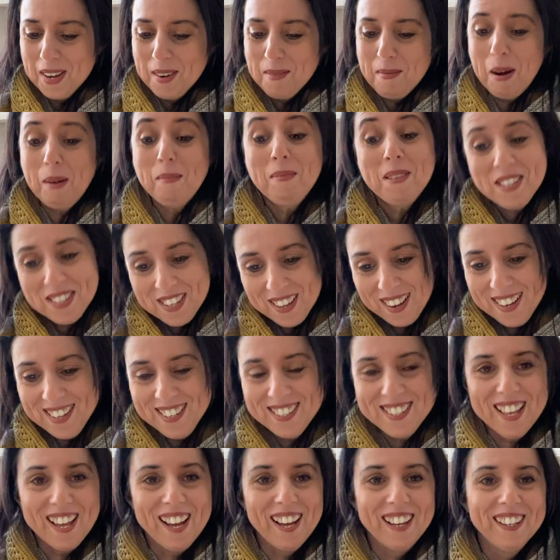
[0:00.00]
But besides
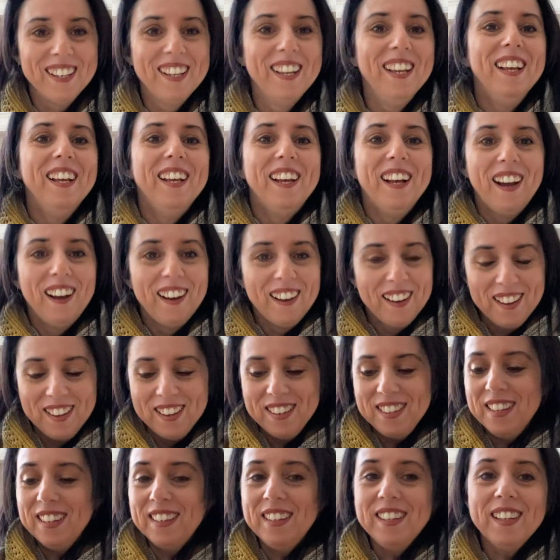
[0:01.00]
that,
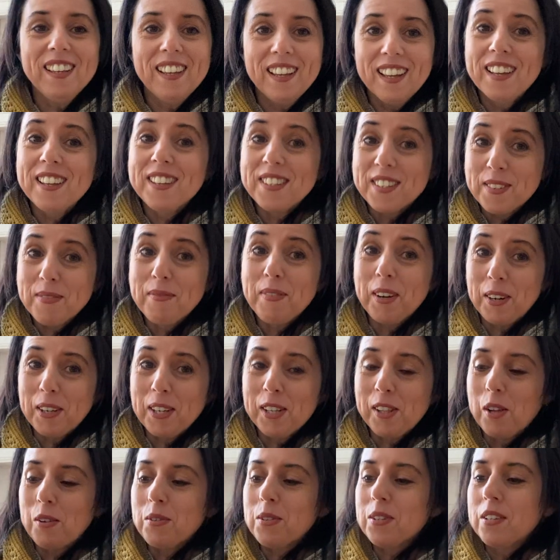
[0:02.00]
knitting is very
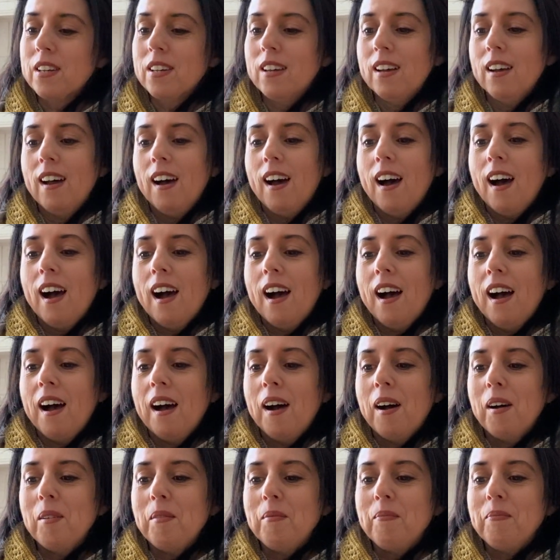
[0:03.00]
close.
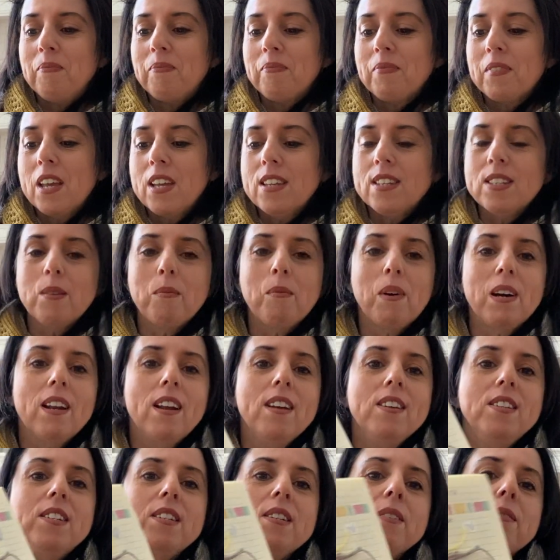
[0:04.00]
So what
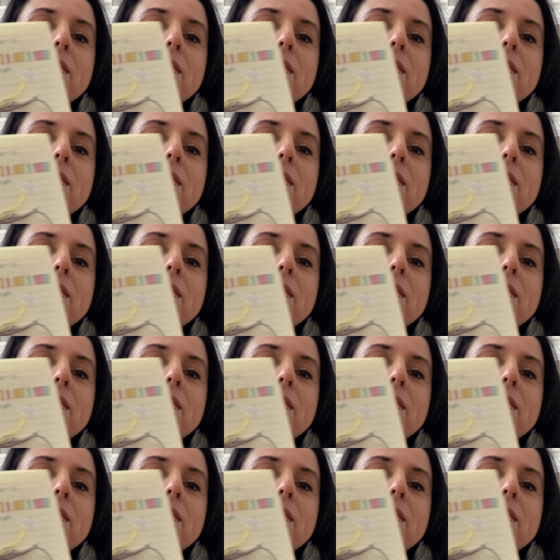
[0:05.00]
I do